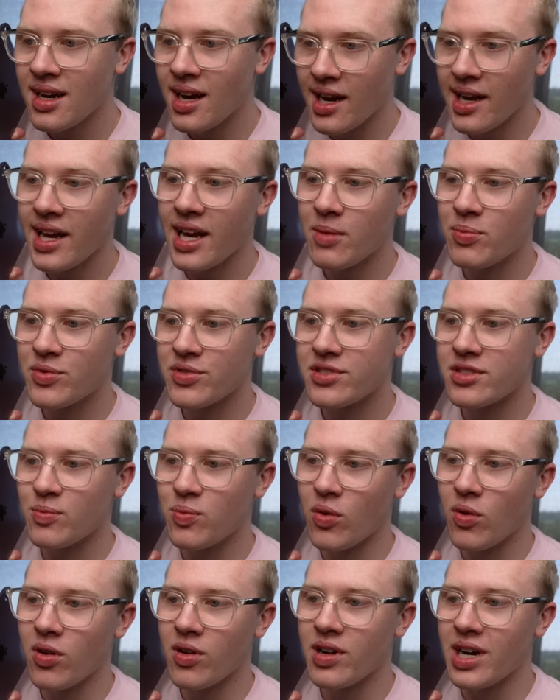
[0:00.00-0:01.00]
Hi Apple
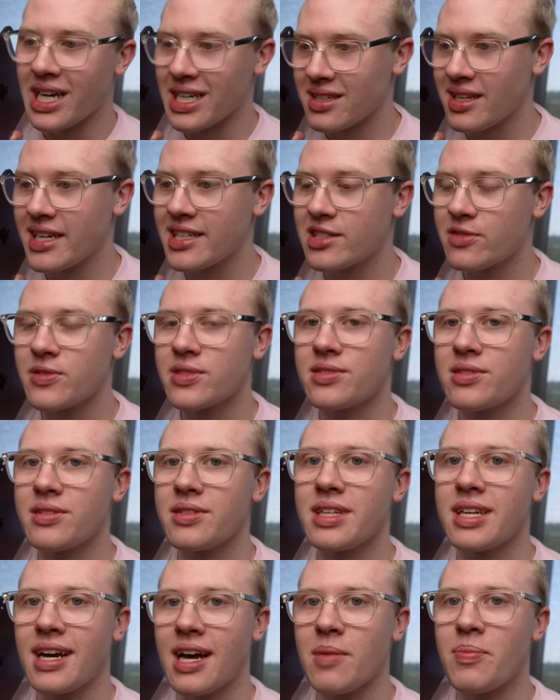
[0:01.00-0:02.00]
support, I'd like to
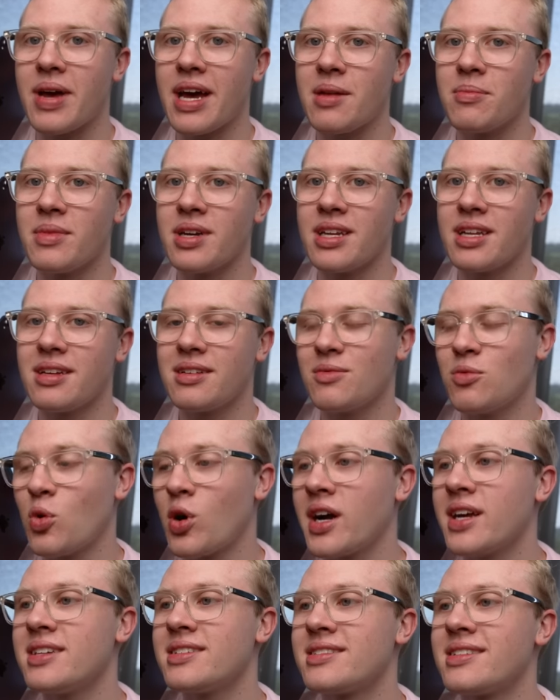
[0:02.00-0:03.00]
return the iPad mini.
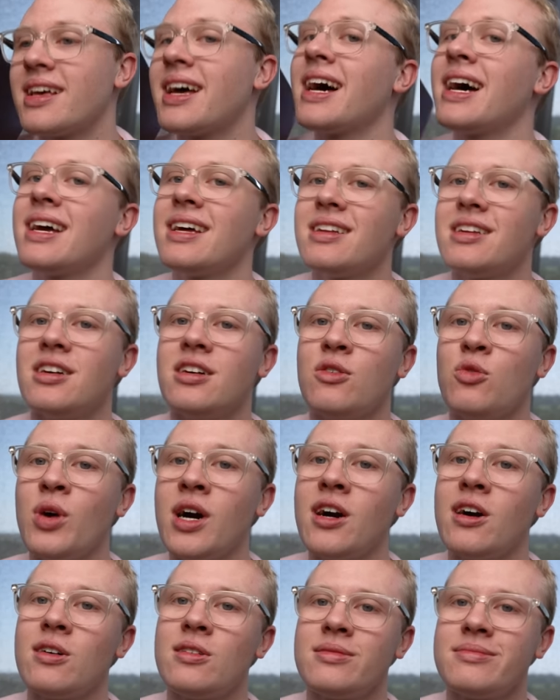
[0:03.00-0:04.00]
Why is that?
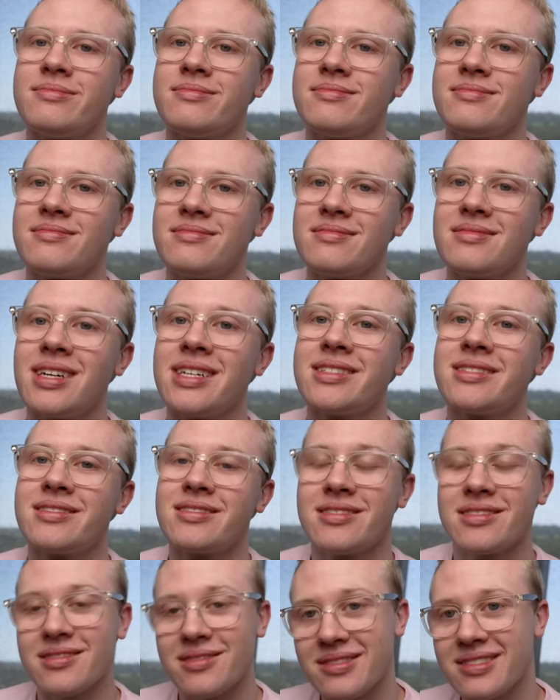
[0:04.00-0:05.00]
Well,
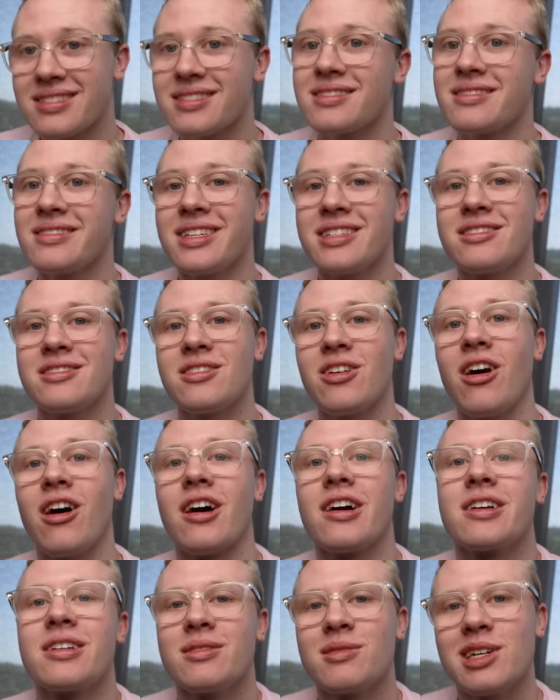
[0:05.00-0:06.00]
let's let's
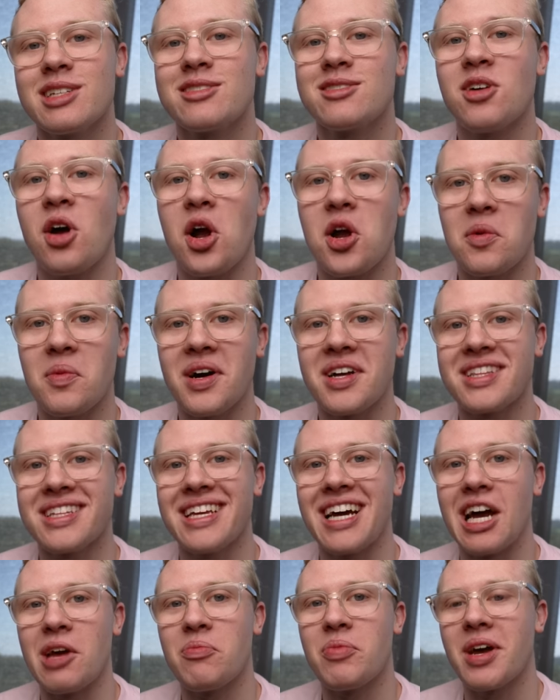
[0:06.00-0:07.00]
talk. Let's talk about the
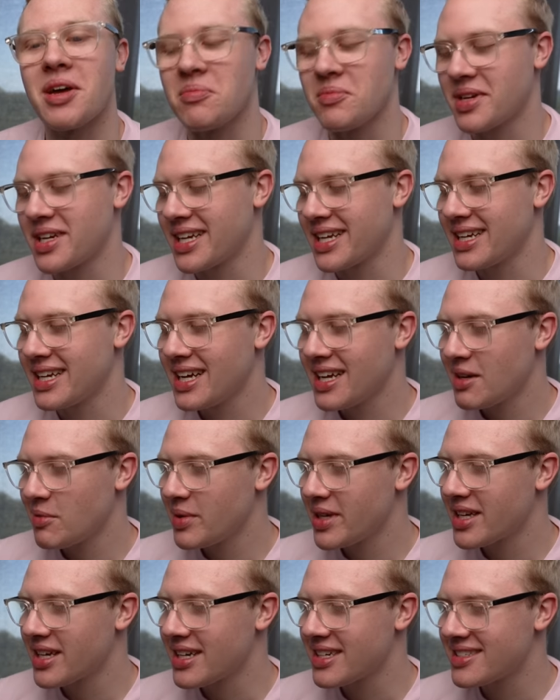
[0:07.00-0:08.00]
iPad mini
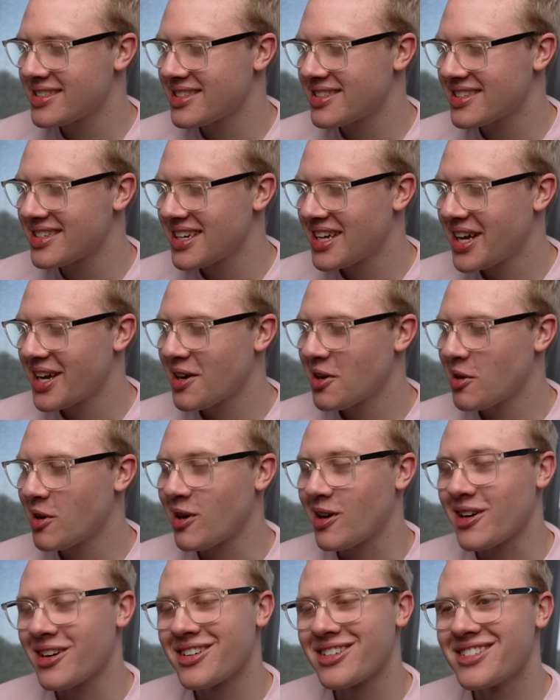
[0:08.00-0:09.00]
because
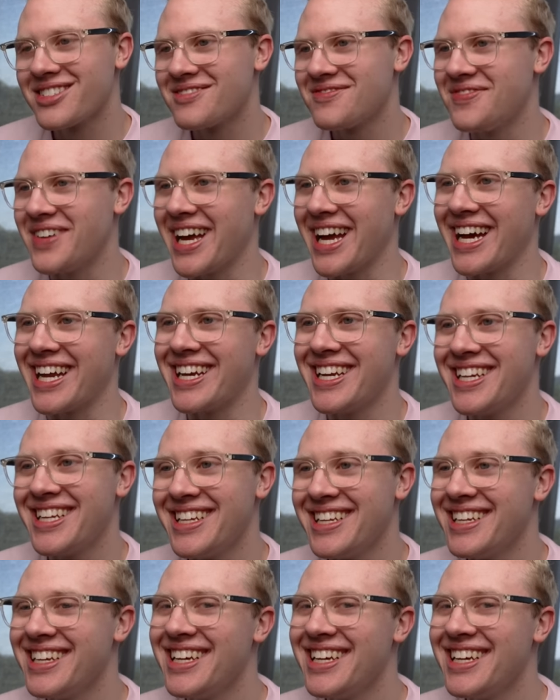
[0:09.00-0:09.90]
oh Man,